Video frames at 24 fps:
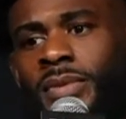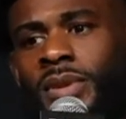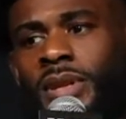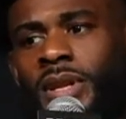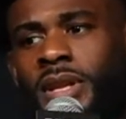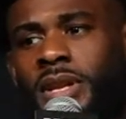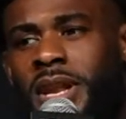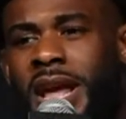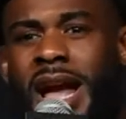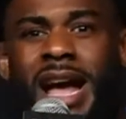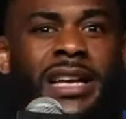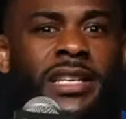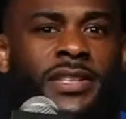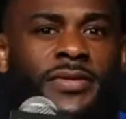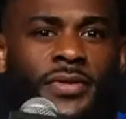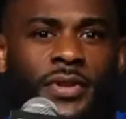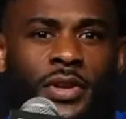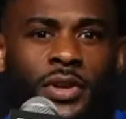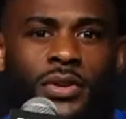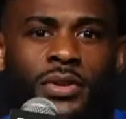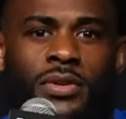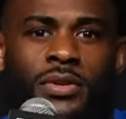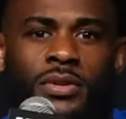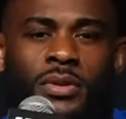
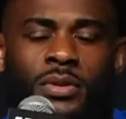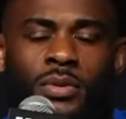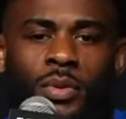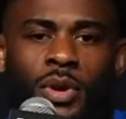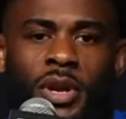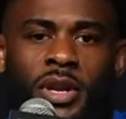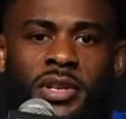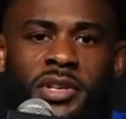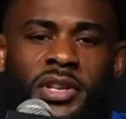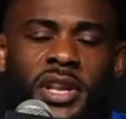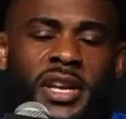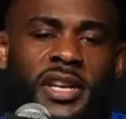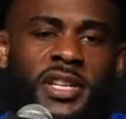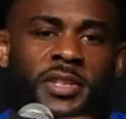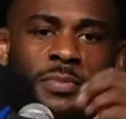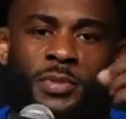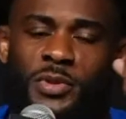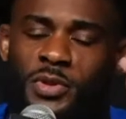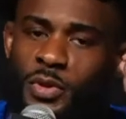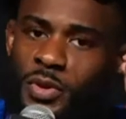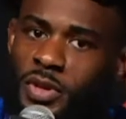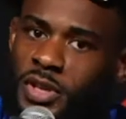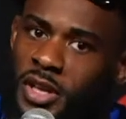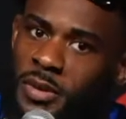Nashville when Dennis
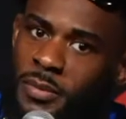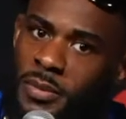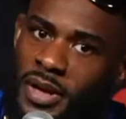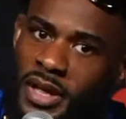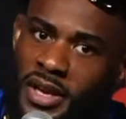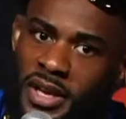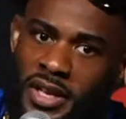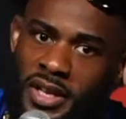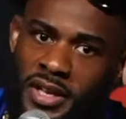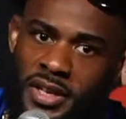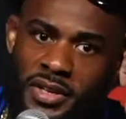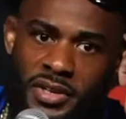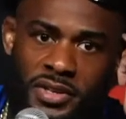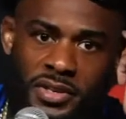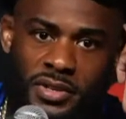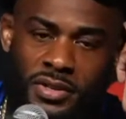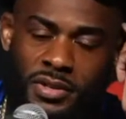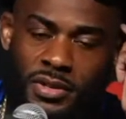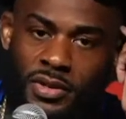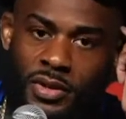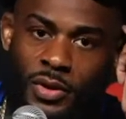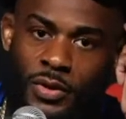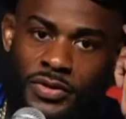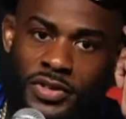Bazookia made his
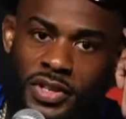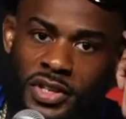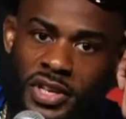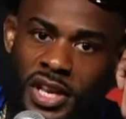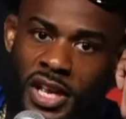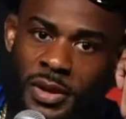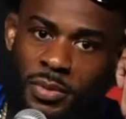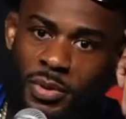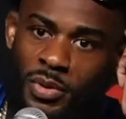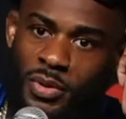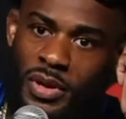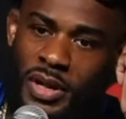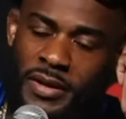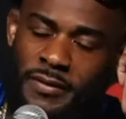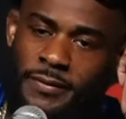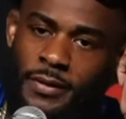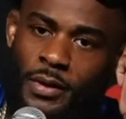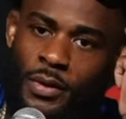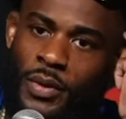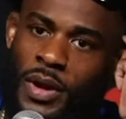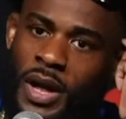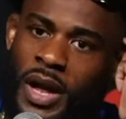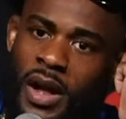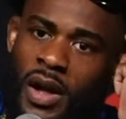UFC debut and I
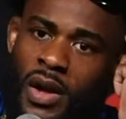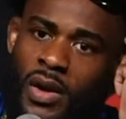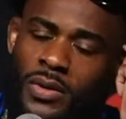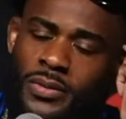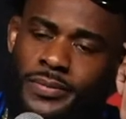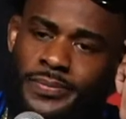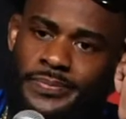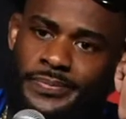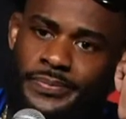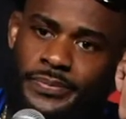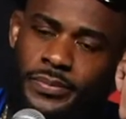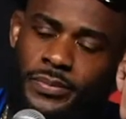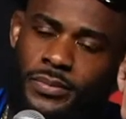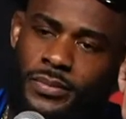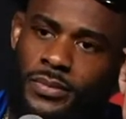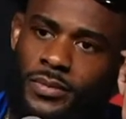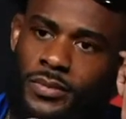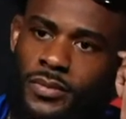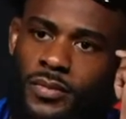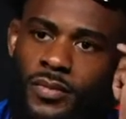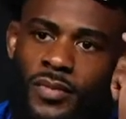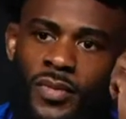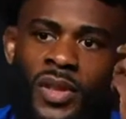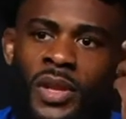flew out.
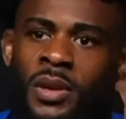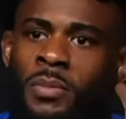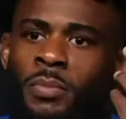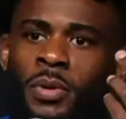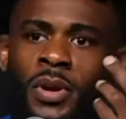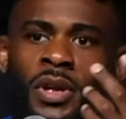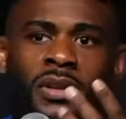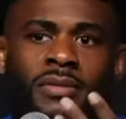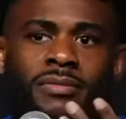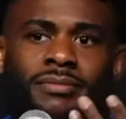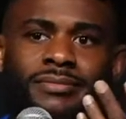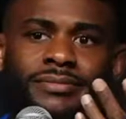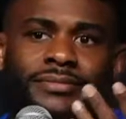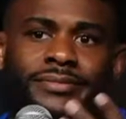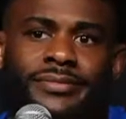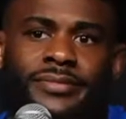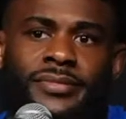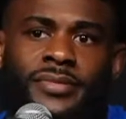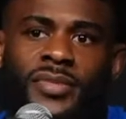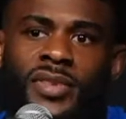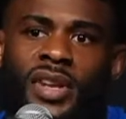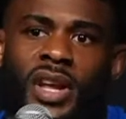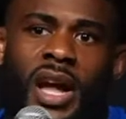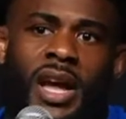But
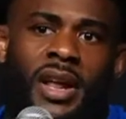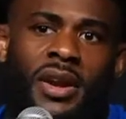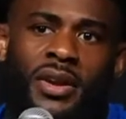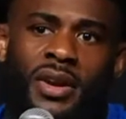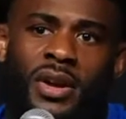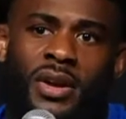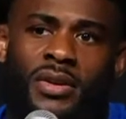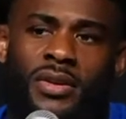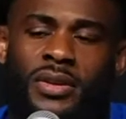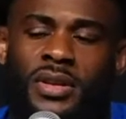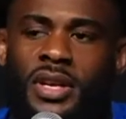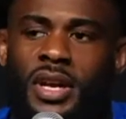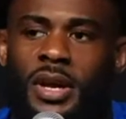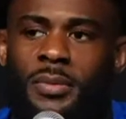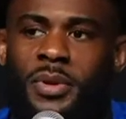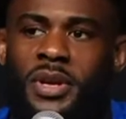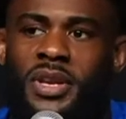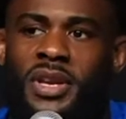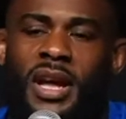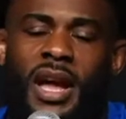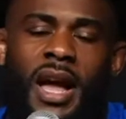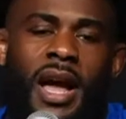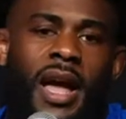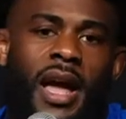I don't know. I
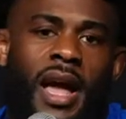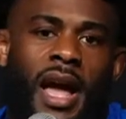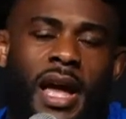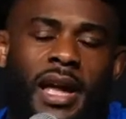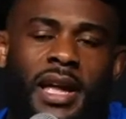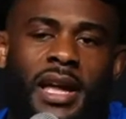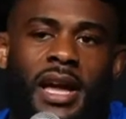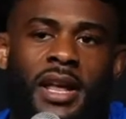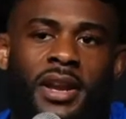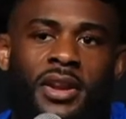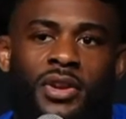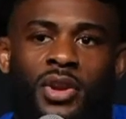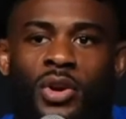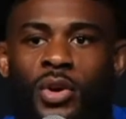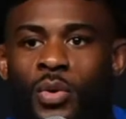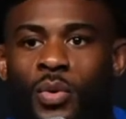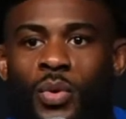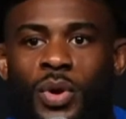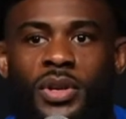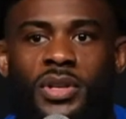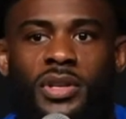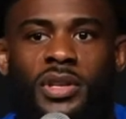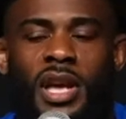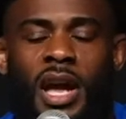mean, I kind of know
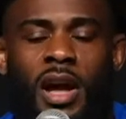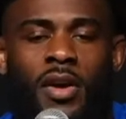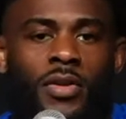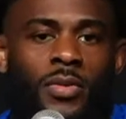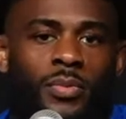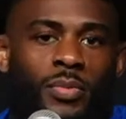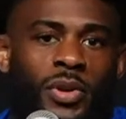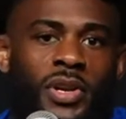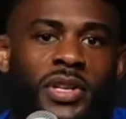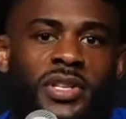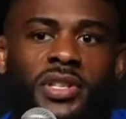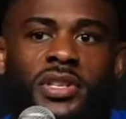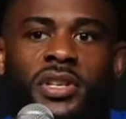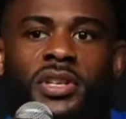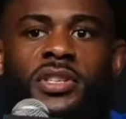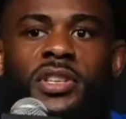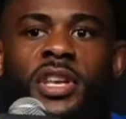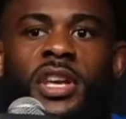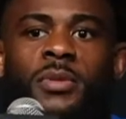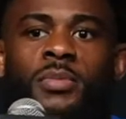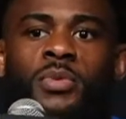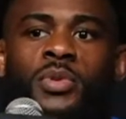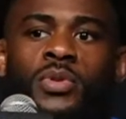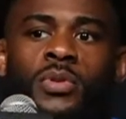what Calvin brings to the
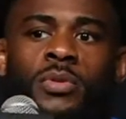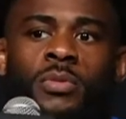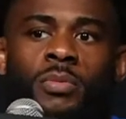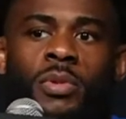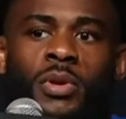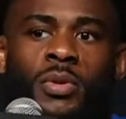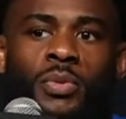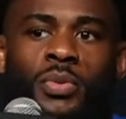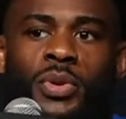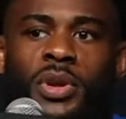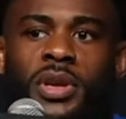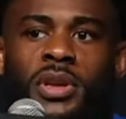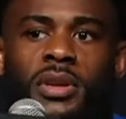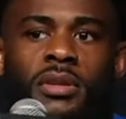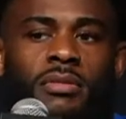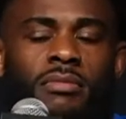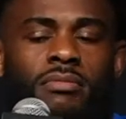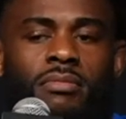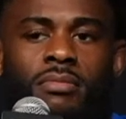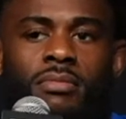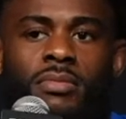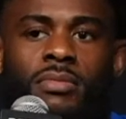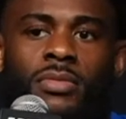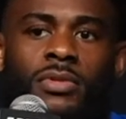table, but we
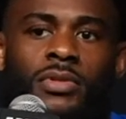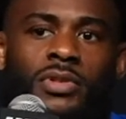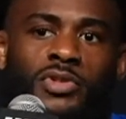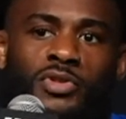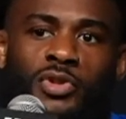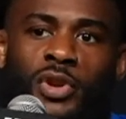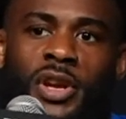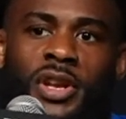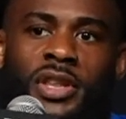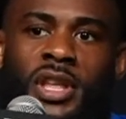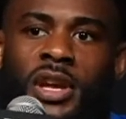trained